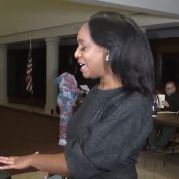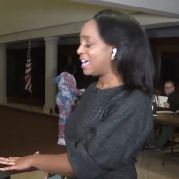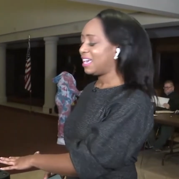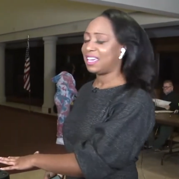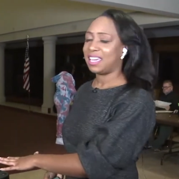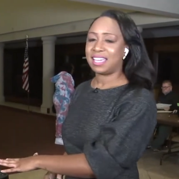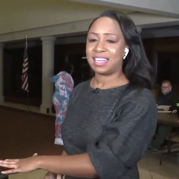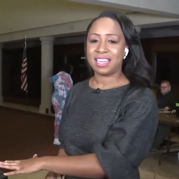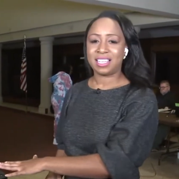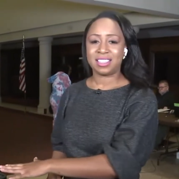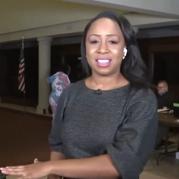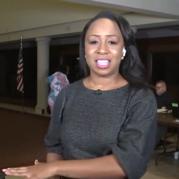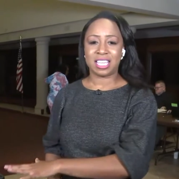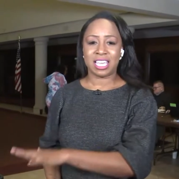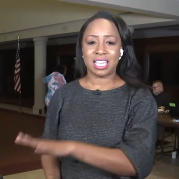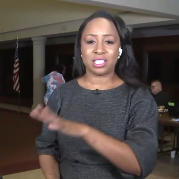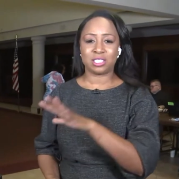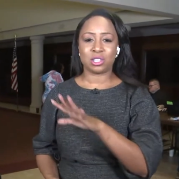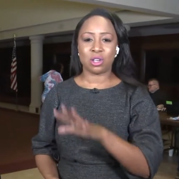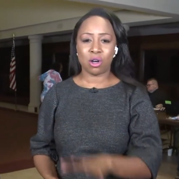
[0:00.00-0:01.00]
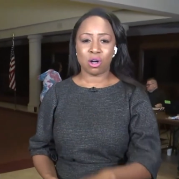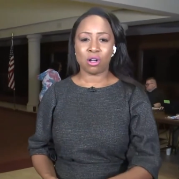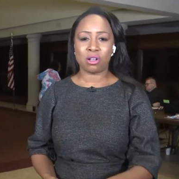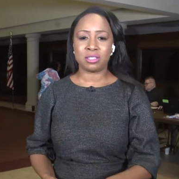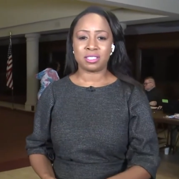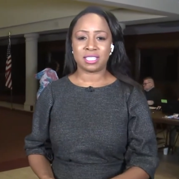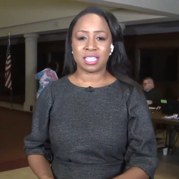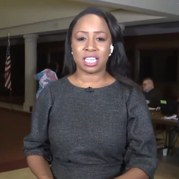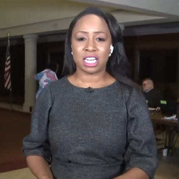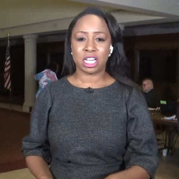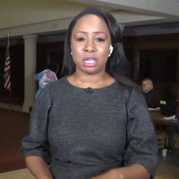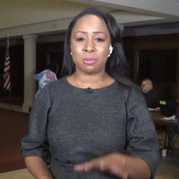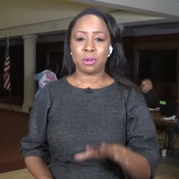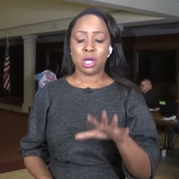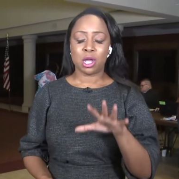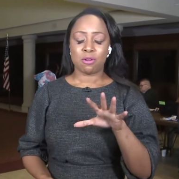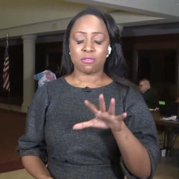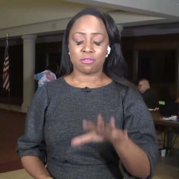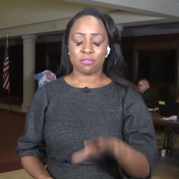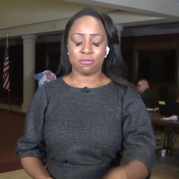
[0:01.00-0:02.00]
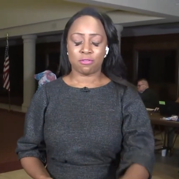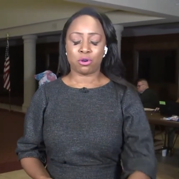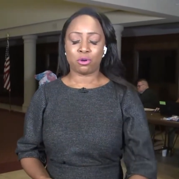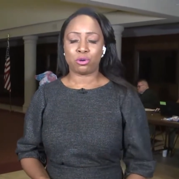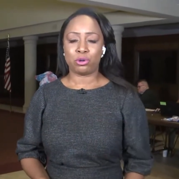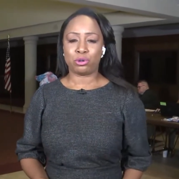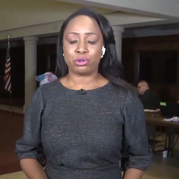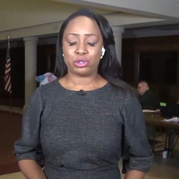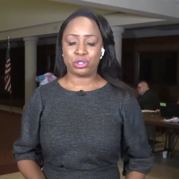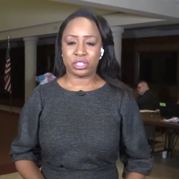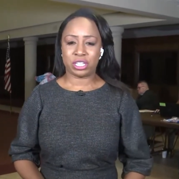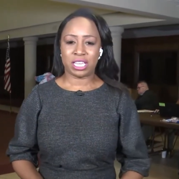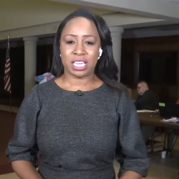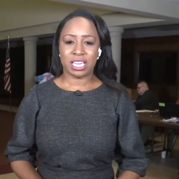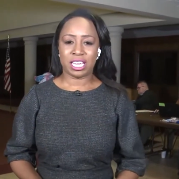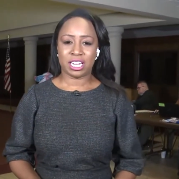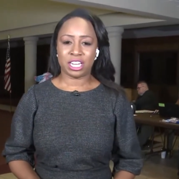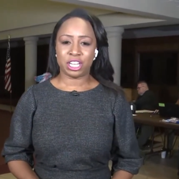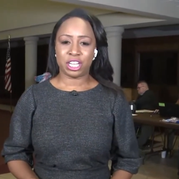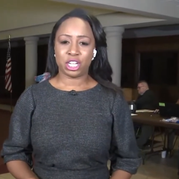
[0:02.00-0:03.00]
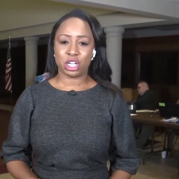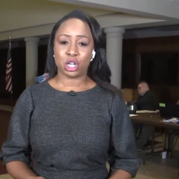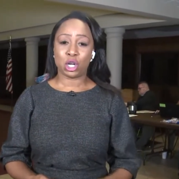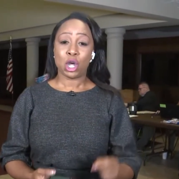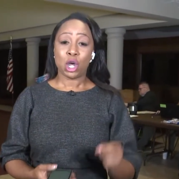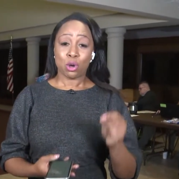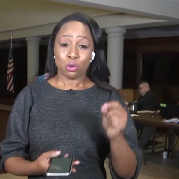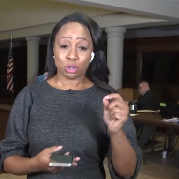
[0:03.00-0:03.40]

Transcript: getting things all set up for voters to head here.